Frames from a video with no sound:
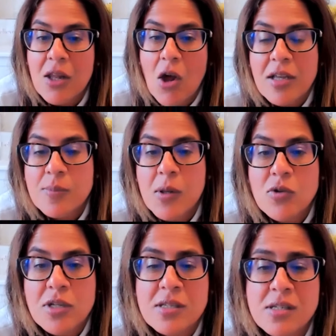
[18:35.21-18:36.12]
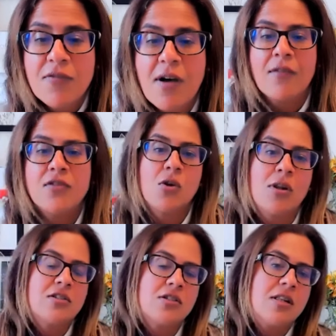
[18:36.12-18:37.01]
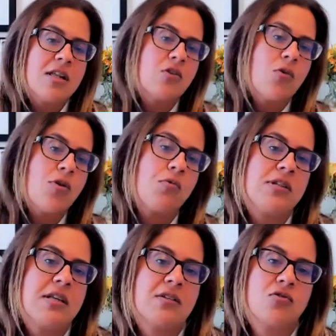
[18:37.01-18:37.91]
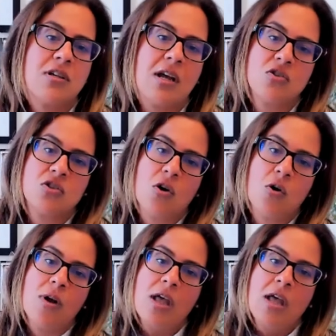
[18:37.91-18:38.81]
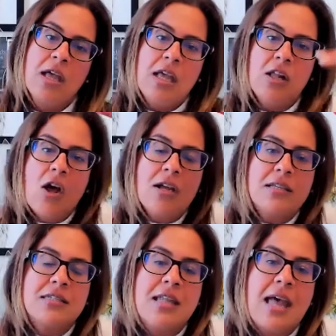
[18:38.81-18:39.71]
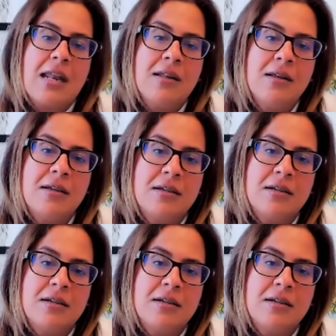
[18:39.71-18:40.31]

HELOC is below 65? So let's let's go through this exercise. So HELOC is 10,